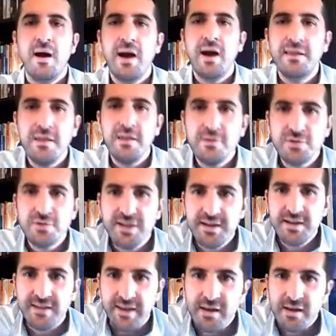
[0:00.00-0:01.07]
Another
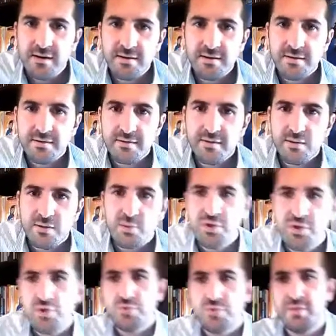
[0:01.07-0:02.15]
technique that we
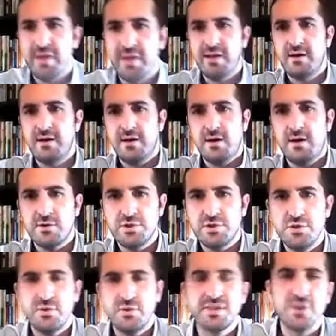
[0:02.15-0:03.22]
should make our
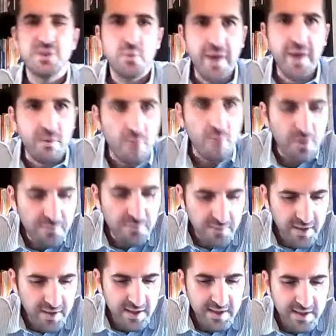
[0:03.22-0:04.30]
students aware of
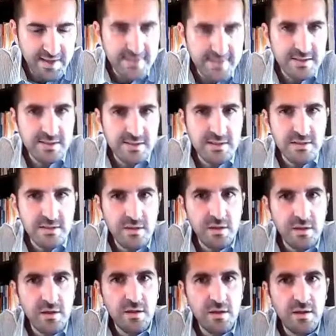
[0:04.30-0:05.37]
is
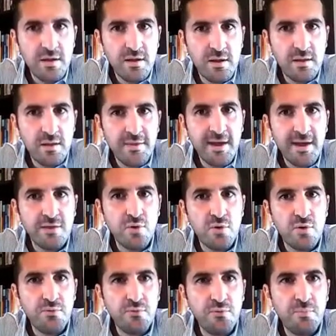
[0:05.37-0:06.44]
that
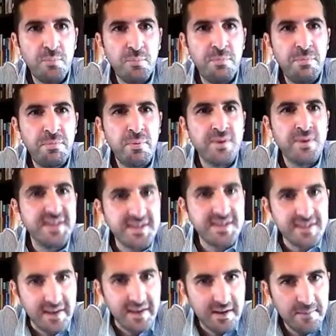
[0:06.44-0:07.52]
of
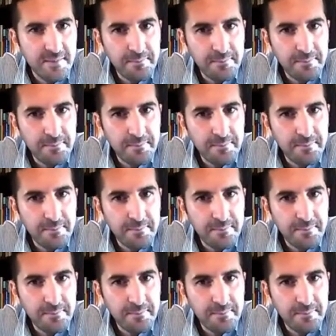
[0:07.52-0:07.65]
predicting.